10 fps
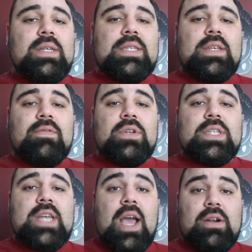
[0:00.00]
silver
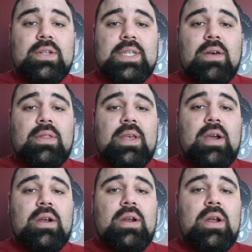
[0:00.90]
stackers out
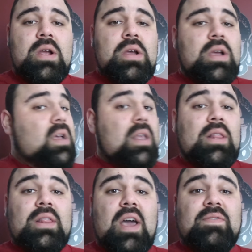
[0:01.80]
there,
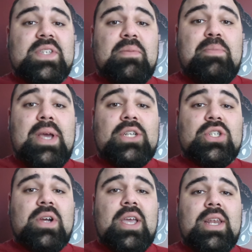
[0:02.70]
life's a
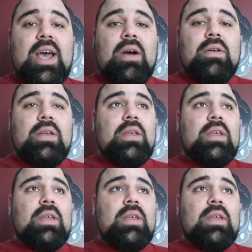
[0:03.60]
bitch right now.